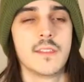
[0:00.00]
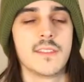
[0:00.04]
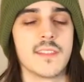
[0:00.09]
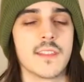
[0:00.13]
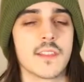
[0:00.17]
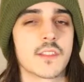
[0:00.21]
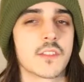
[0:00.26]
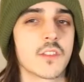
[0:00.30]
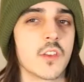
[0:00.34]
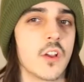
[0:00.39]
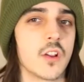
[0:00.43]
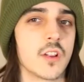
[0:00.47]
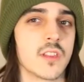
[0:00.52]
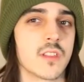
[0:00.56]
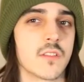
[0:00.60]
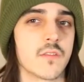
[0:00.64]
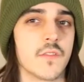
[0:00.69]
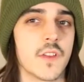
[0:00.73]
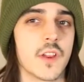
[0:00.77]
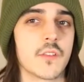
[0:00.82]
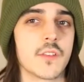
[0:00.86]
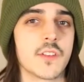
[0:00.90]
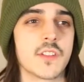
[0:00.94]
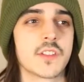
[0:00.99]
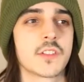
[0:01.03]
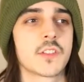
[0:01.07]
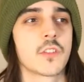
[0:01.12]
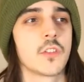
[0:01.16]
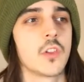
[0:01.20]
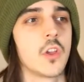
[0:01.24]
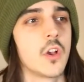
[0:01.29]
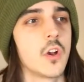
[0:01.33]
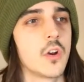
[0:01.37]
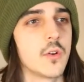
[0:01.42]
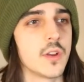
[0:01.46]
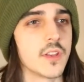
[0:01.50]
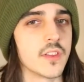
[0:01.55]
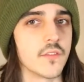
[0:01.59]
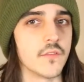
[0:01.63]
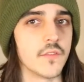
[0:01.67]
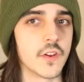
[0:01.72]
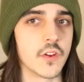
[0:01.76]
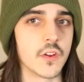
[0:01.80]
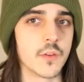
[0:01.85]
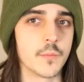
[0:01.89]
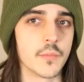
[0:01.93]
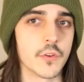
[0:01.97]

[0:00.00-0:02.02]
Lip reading: This song is very slow, it's very